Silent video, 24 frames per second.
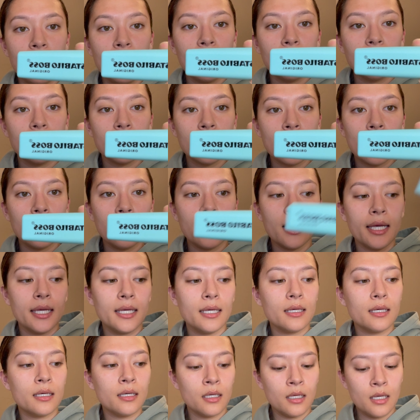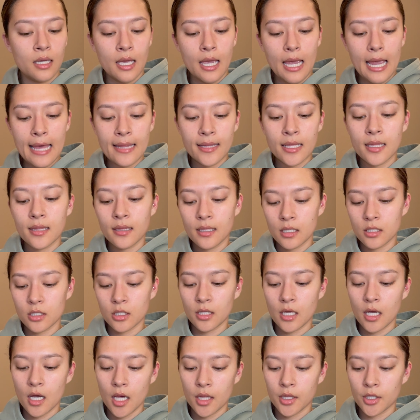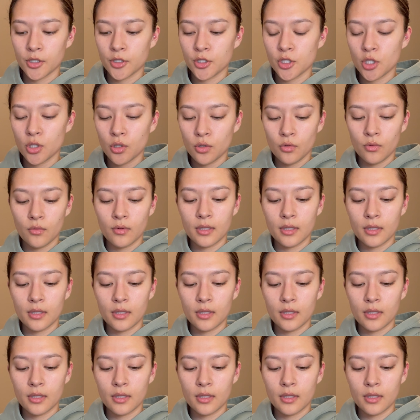that I like. And then these are the other two.